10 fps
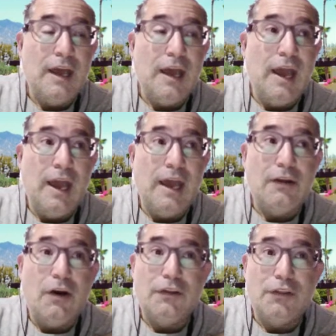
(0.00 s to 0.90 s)
and
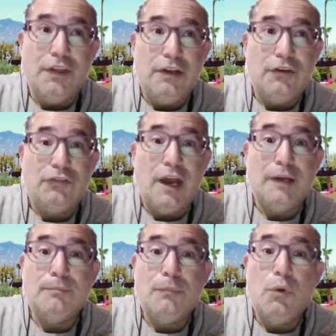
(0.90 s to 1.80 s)
on the thinner
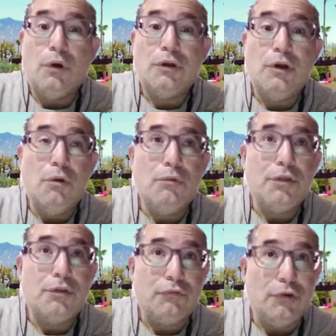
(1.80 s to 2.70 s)
side, more go
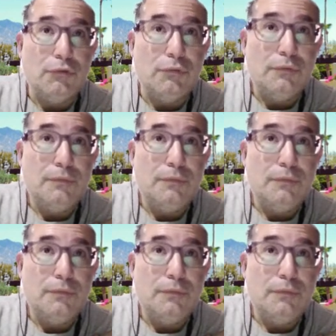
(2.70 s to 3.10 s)
through.